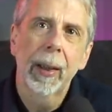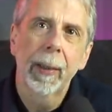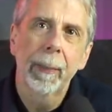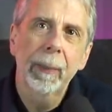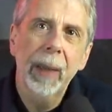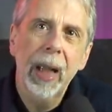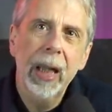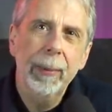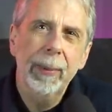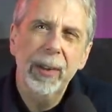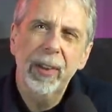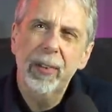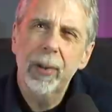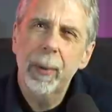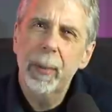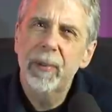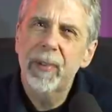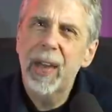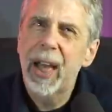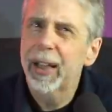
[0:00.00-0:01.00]
Maybe
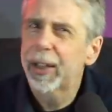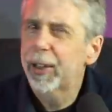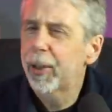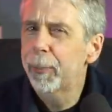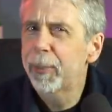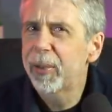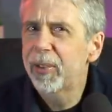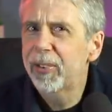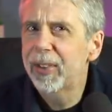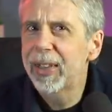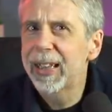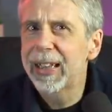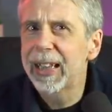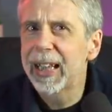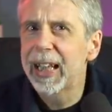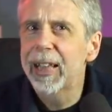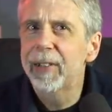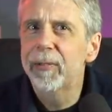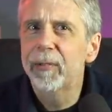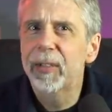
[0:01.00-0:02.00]
some of that can be seen
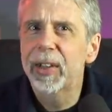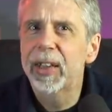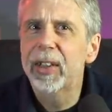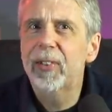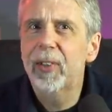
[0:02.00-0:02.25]
in the